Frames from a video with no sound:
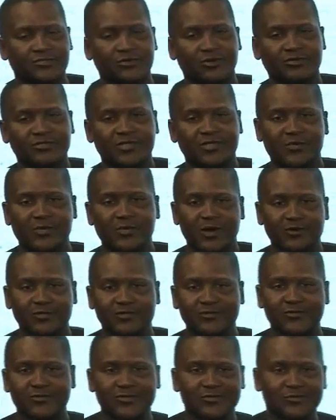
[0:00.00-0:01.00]
talked about
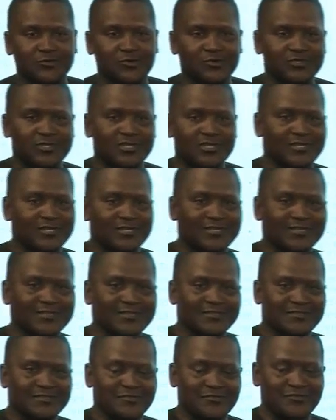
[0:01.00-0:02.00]
was
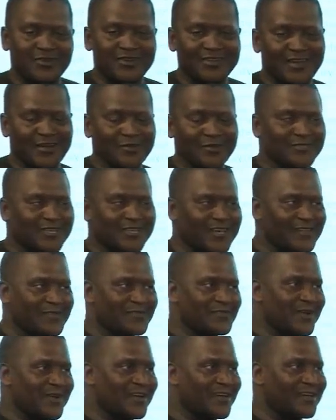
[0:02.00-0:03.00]
totally different
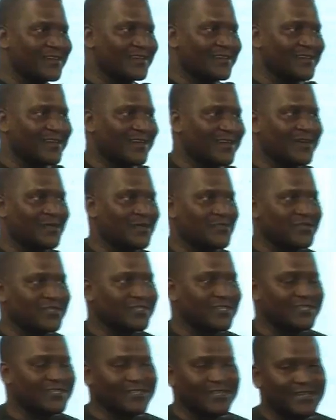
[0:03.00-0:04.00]
outside. By
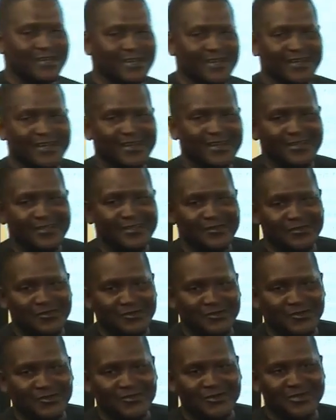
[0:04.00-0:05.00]
you
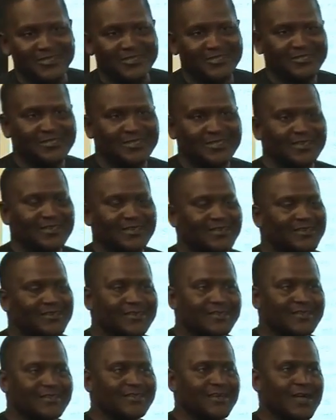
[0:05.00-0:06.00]
know, was
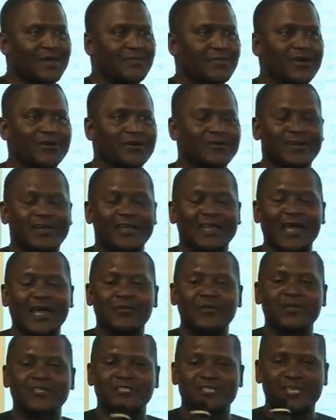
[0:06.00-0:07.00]
about
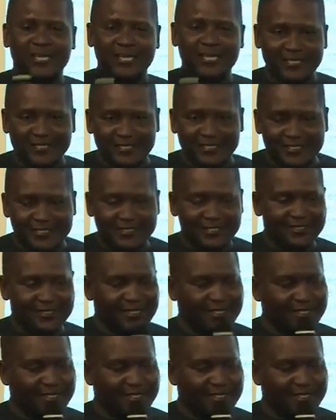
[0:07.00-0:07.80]
climate change.